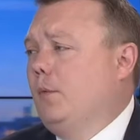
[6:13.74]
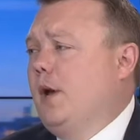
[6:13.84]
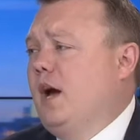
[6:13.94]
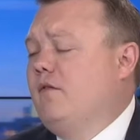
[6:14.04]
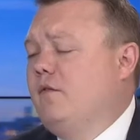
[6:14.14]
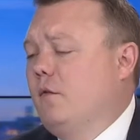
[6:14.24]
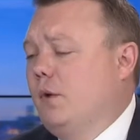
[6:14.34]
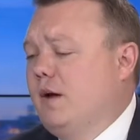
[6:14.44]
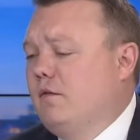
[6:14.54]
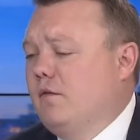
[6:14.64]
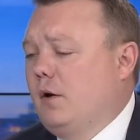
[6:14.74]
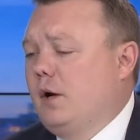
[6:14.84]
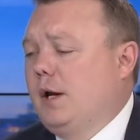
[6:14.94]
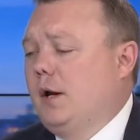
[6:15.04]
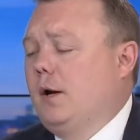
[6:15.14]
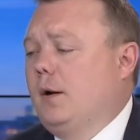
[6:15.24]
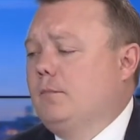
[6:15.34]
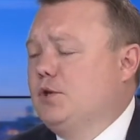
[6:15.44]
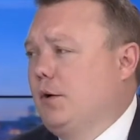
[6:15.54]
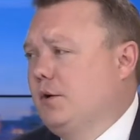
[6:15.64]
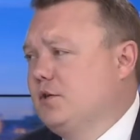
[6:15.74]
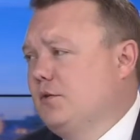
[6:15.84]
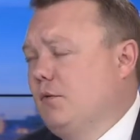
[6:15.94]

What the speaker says: have a very generous